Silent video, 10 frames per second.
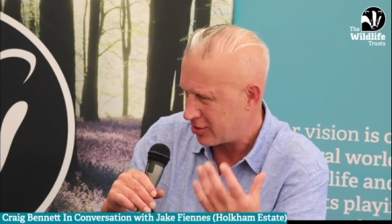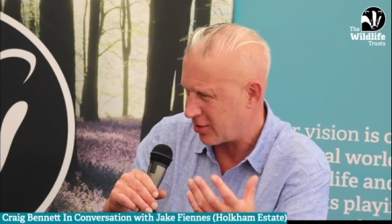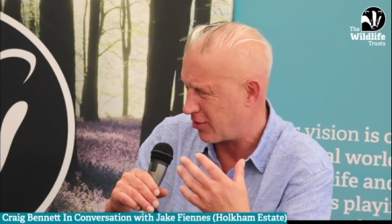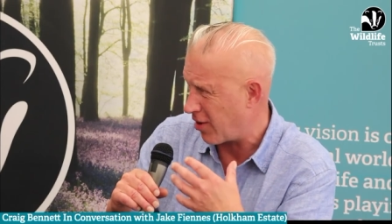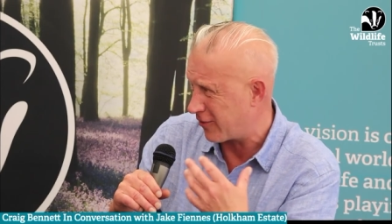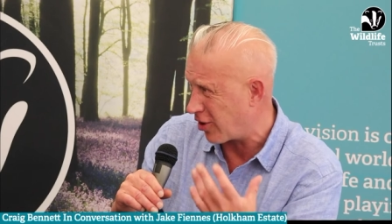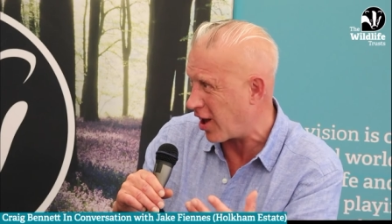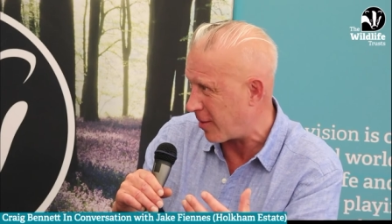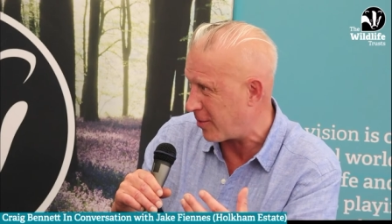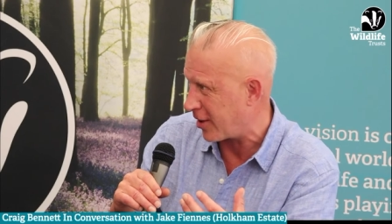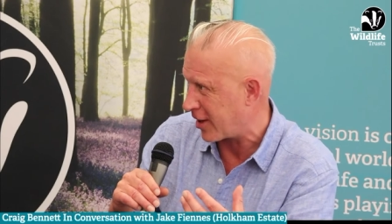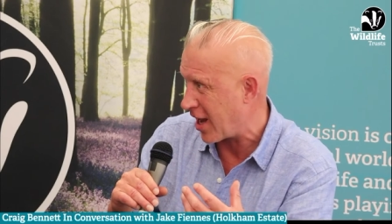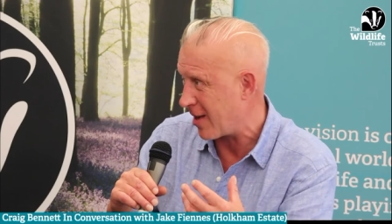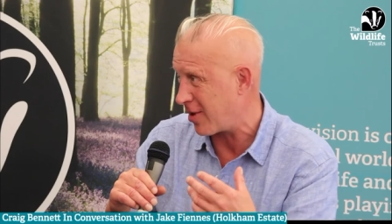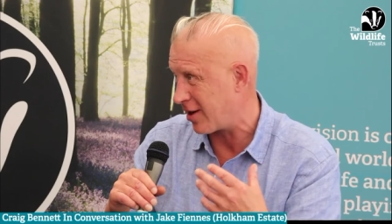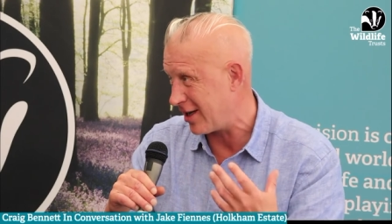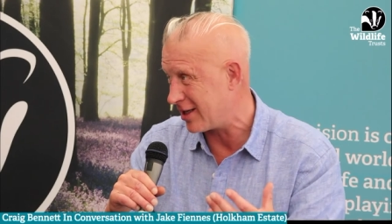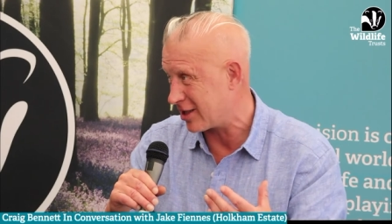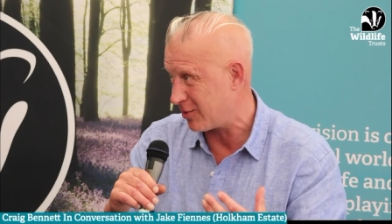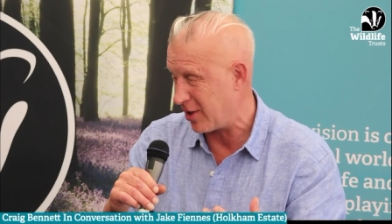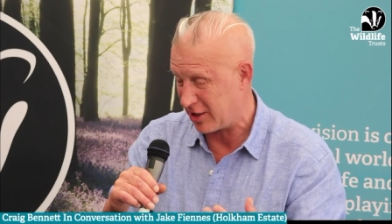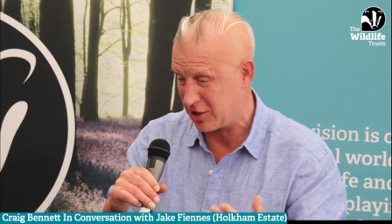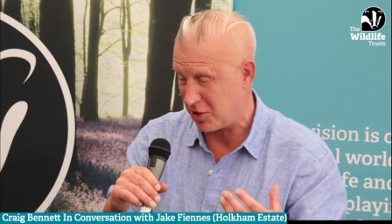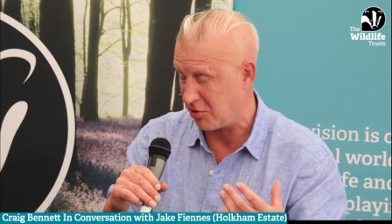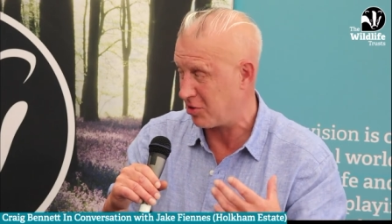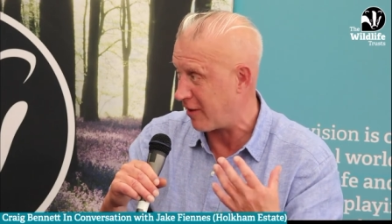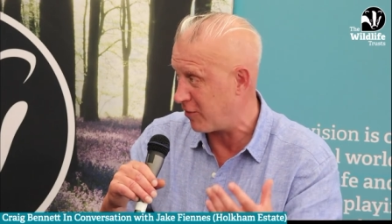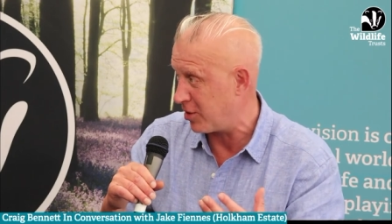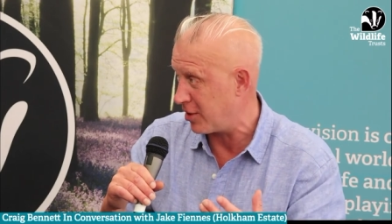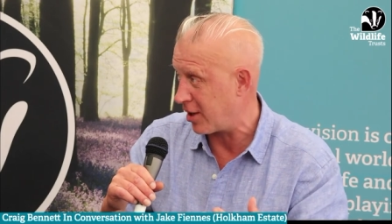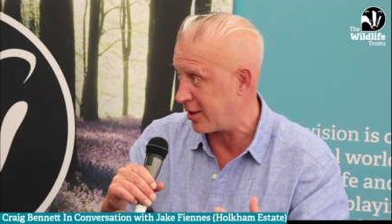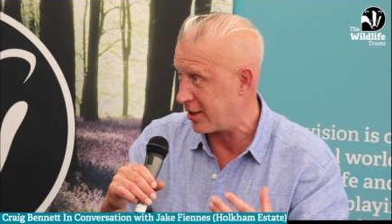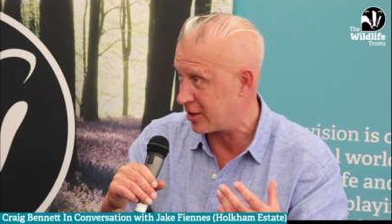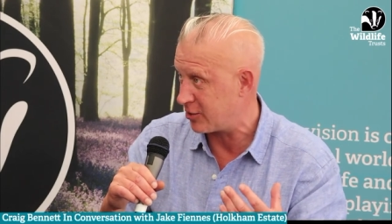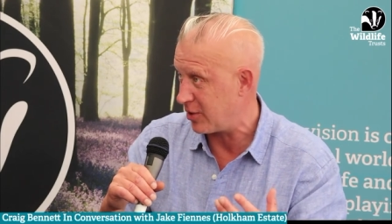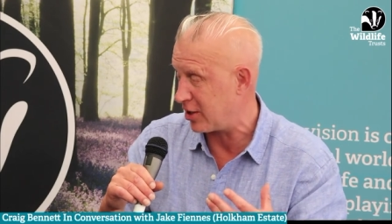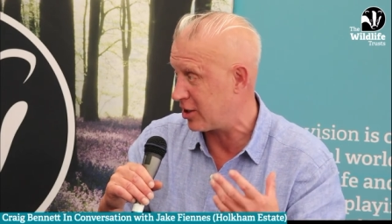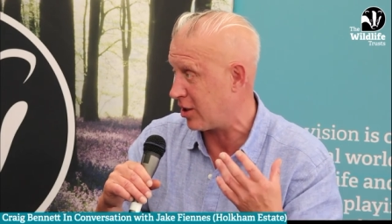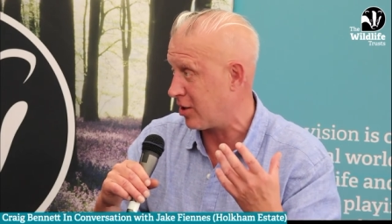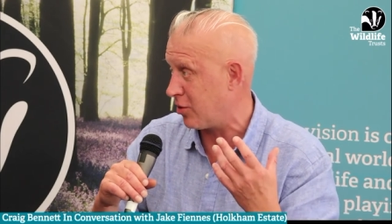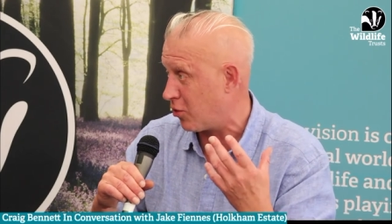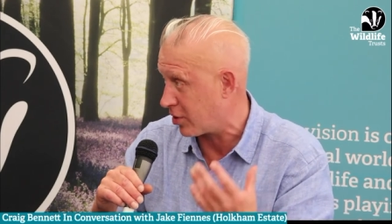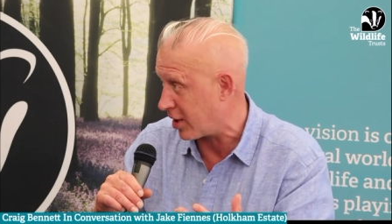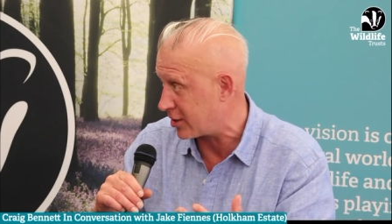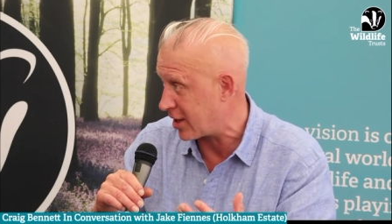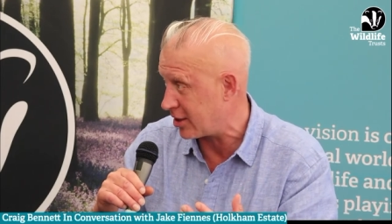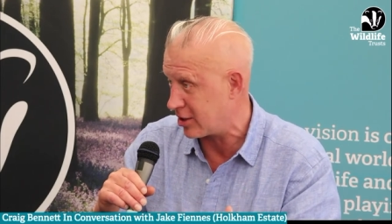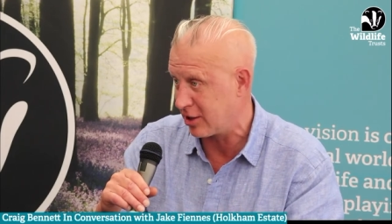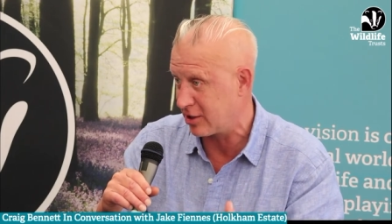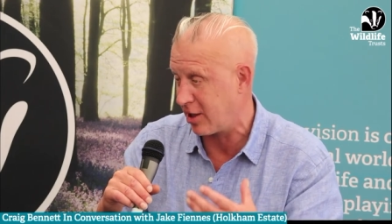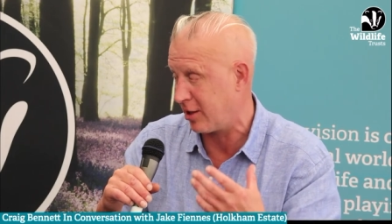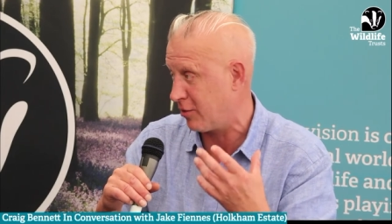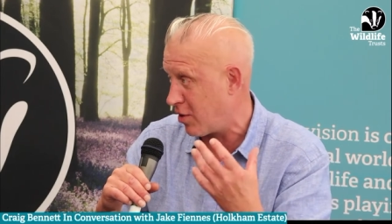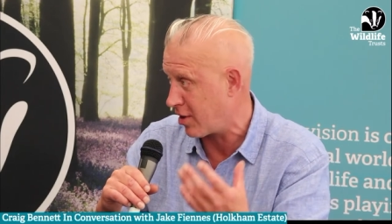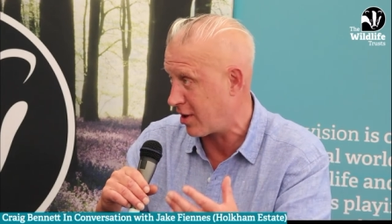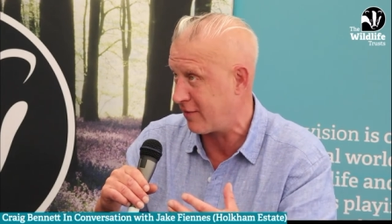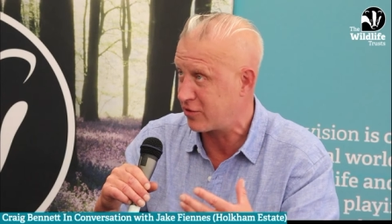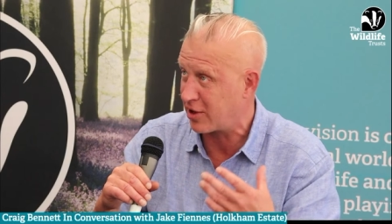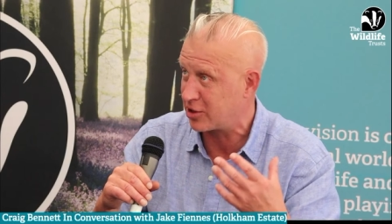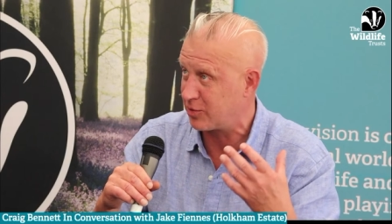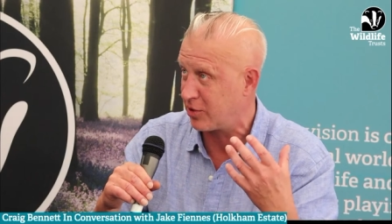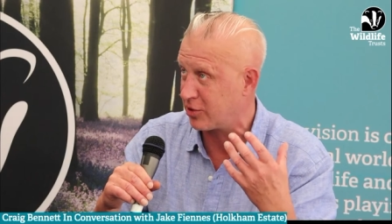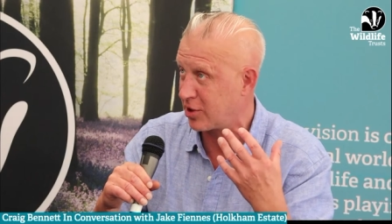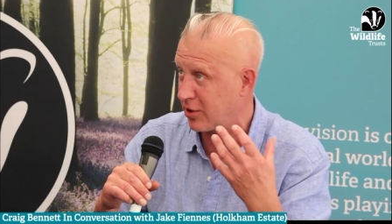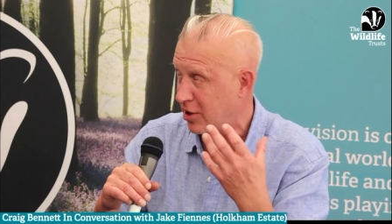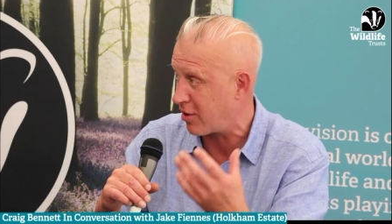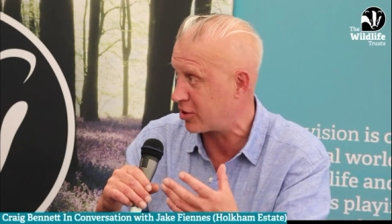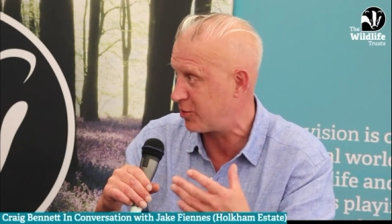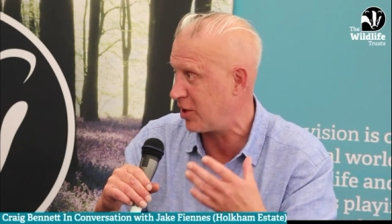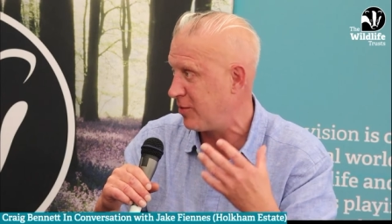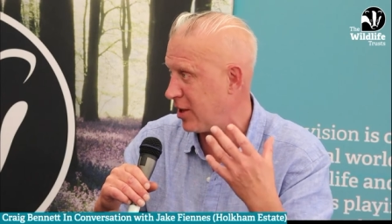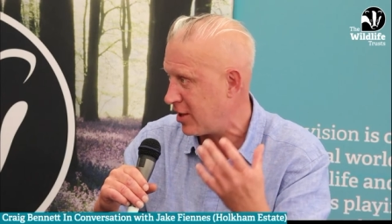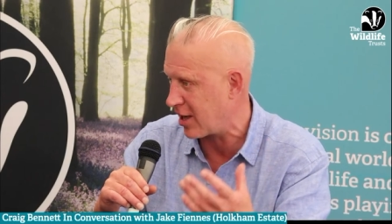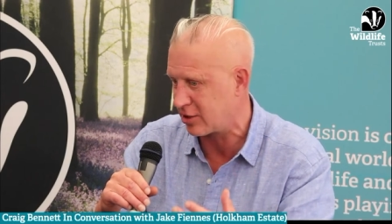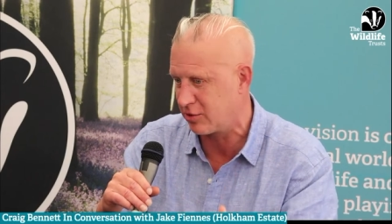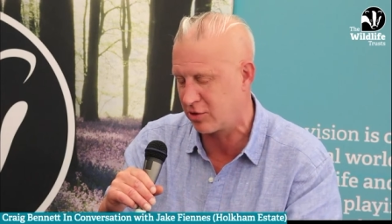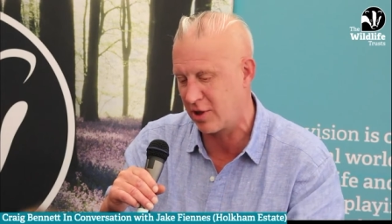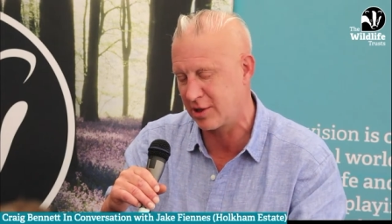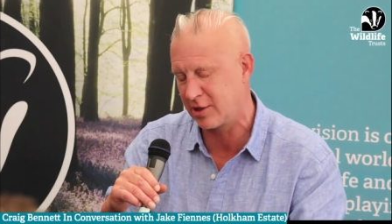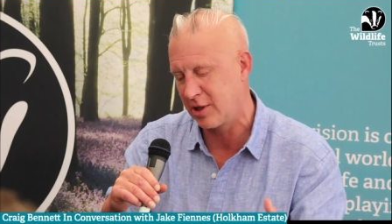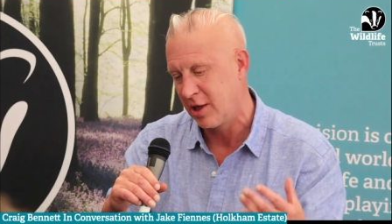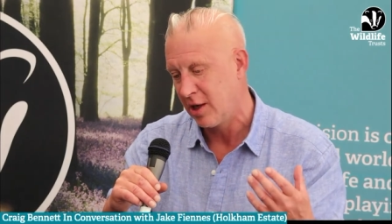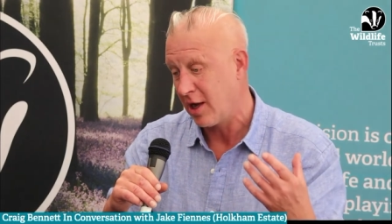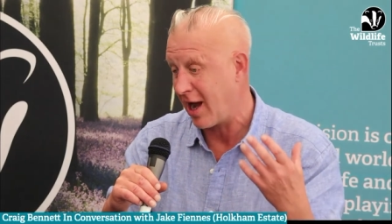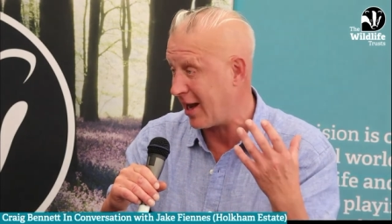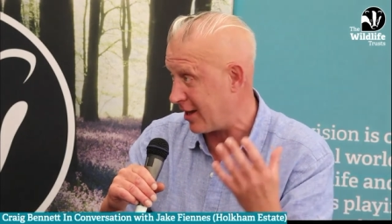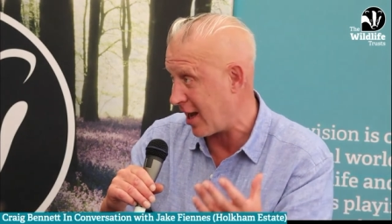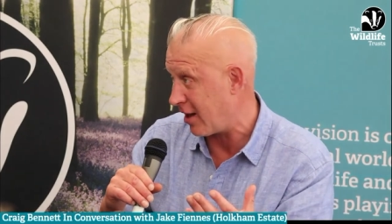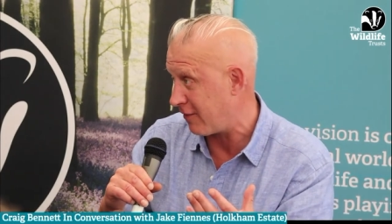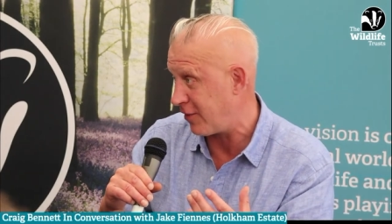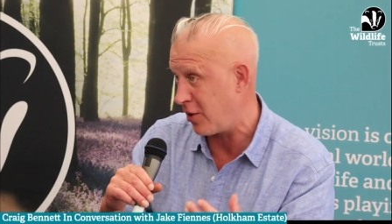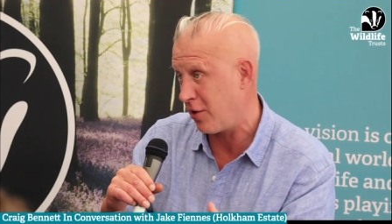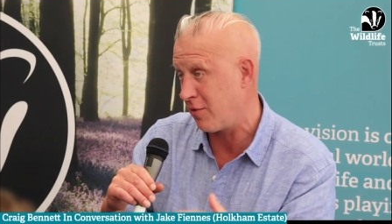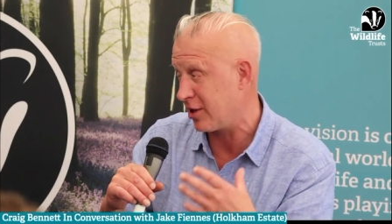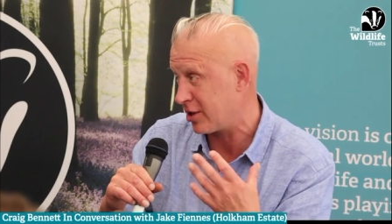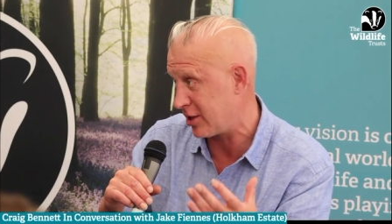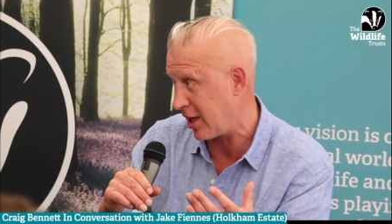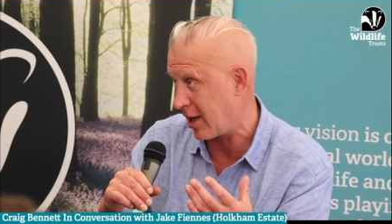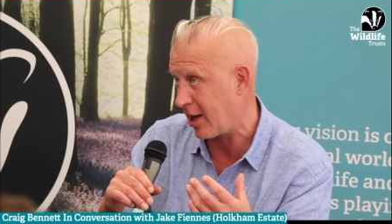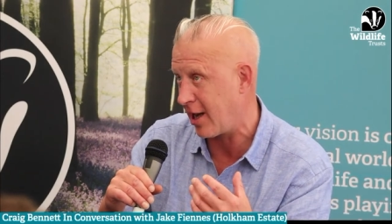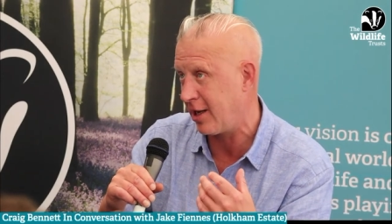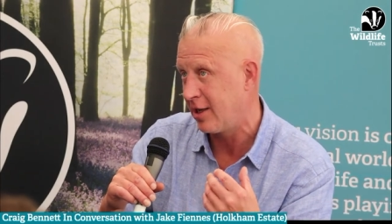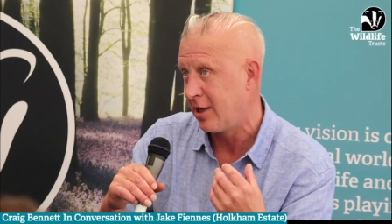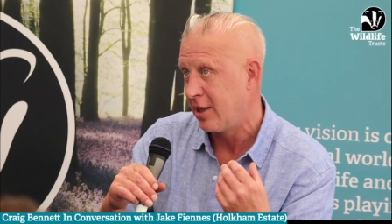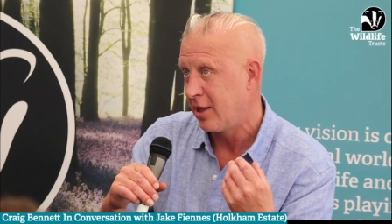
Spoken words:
So I thought, I've got to up my game, and I need to speak to government. I need to speak to organisations like the Wildlife Trust, but also the RSPB, National Trust, and the NFU and the CLA,